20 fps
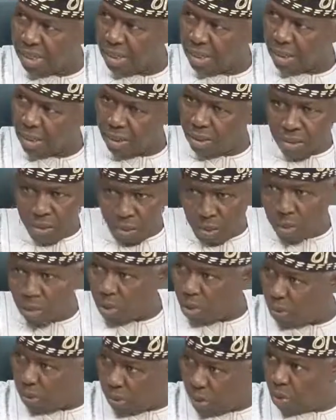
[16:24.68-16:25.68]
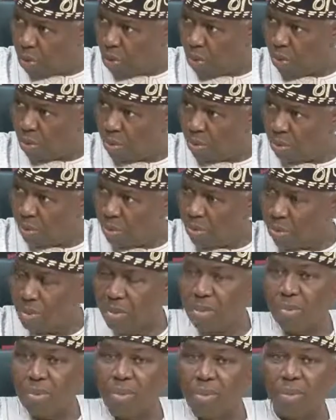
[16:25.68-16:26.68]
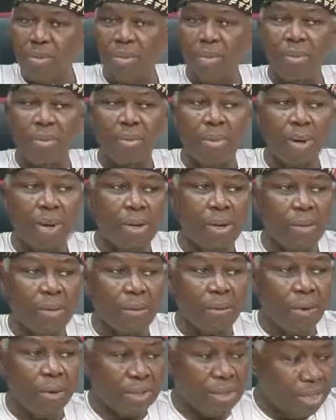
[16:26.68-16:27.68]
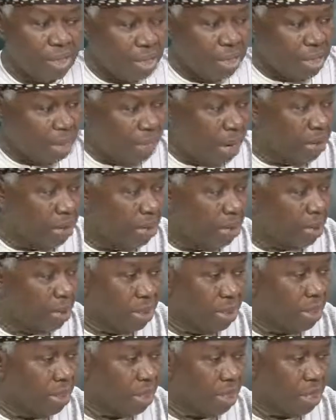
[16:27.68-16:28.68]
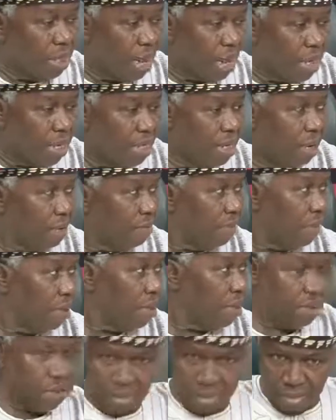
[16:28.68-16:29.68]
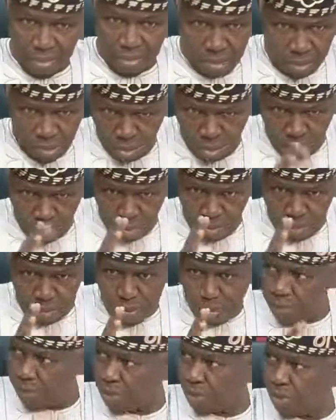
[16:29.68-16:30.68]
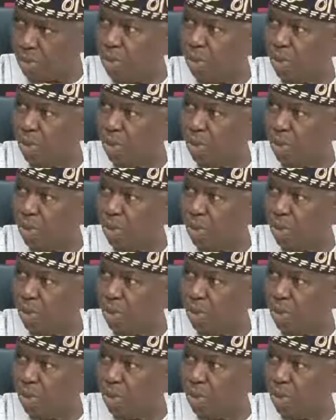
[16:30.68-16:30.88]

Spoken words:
We coming home. And of course, the Ibadans, they didn't hide their feelings. You people, you go.